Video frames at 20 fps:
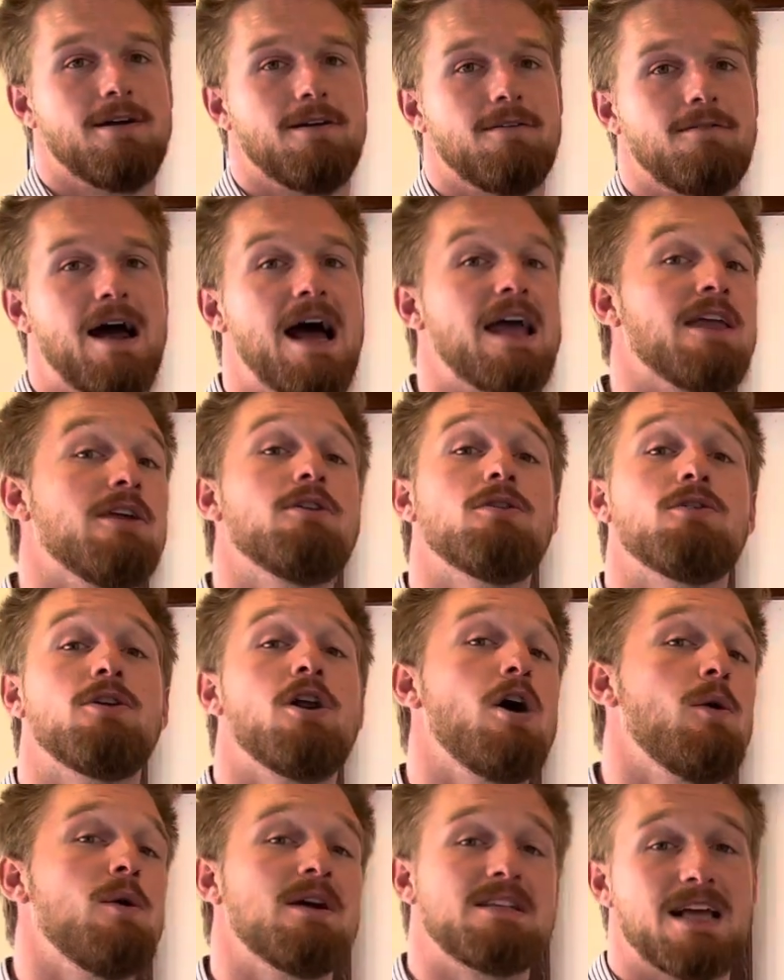right? You don't
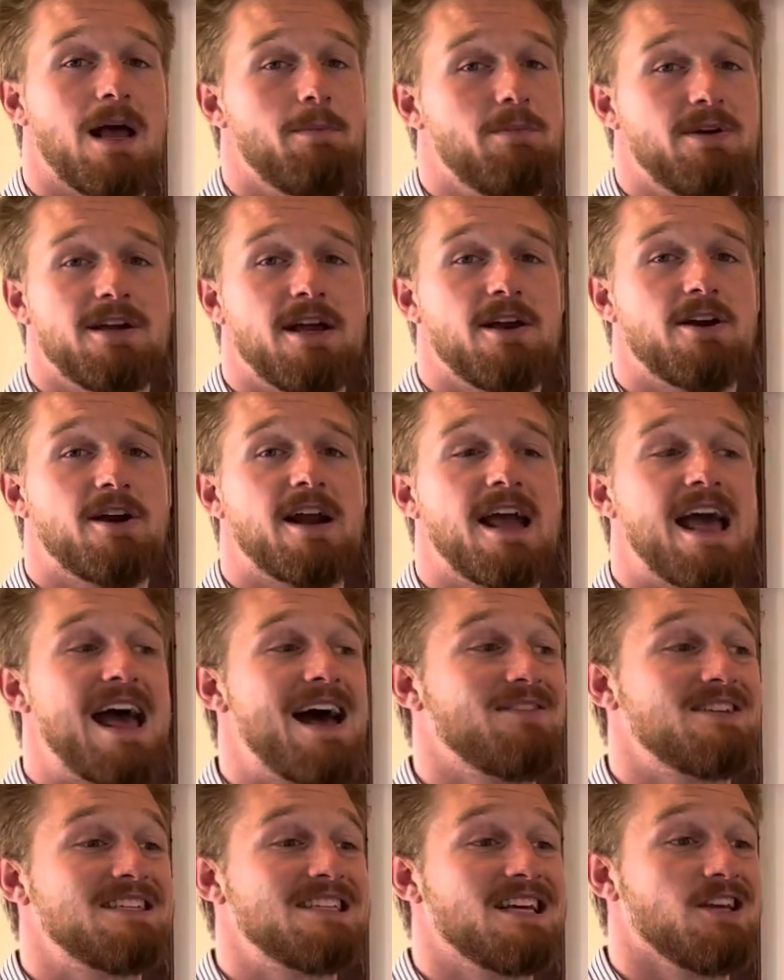know what type of day you're going to have
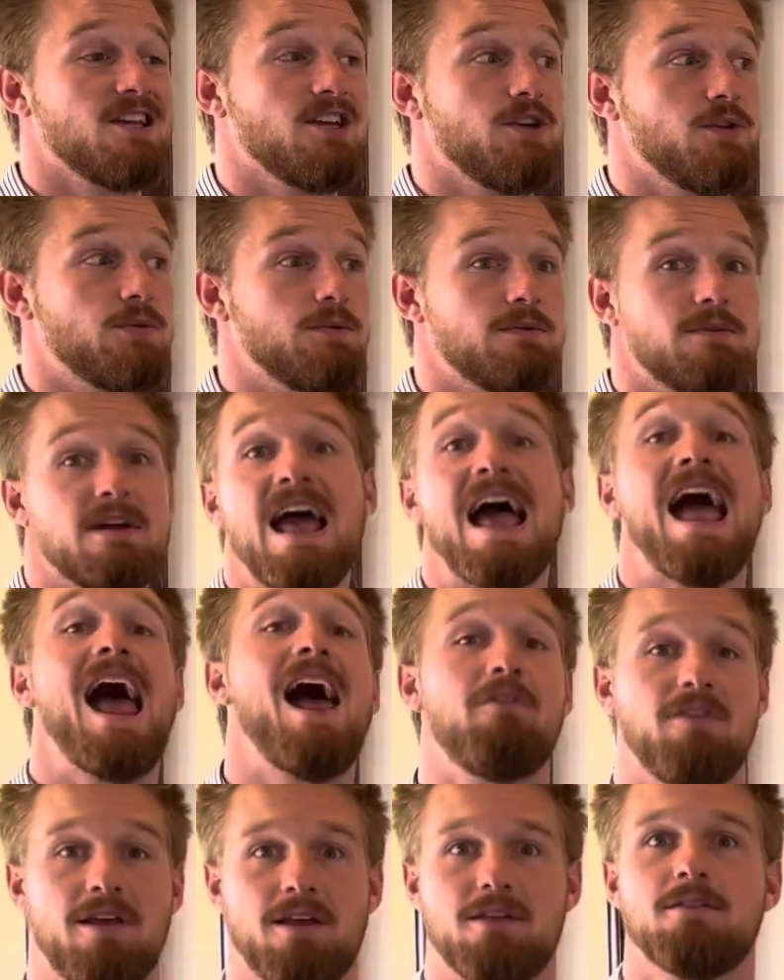until you
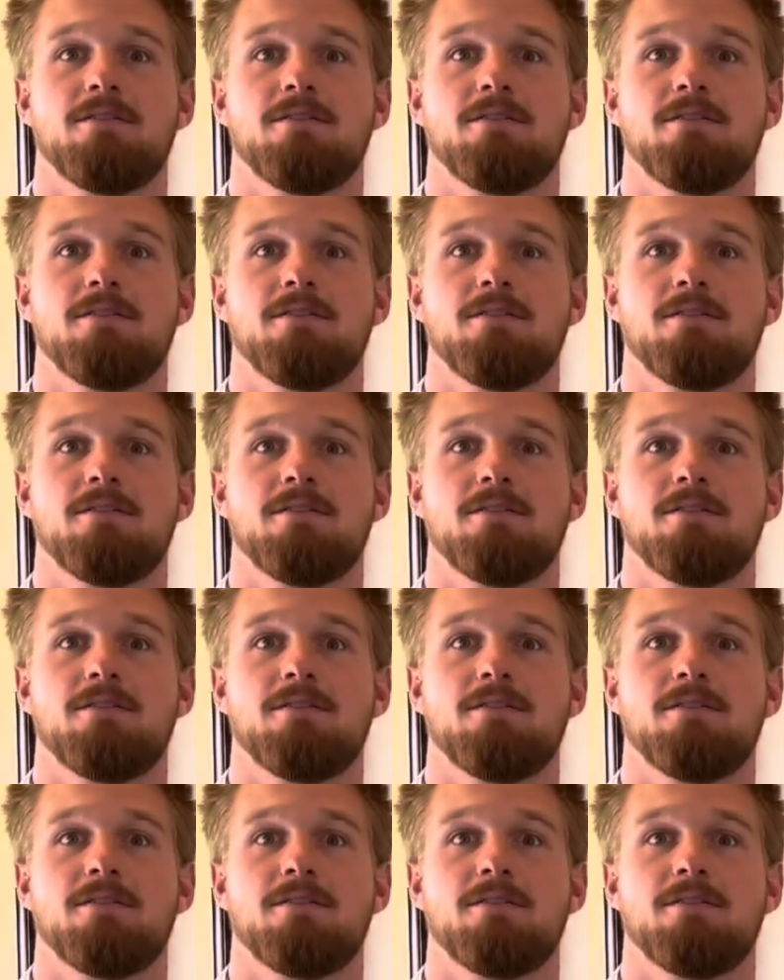have it.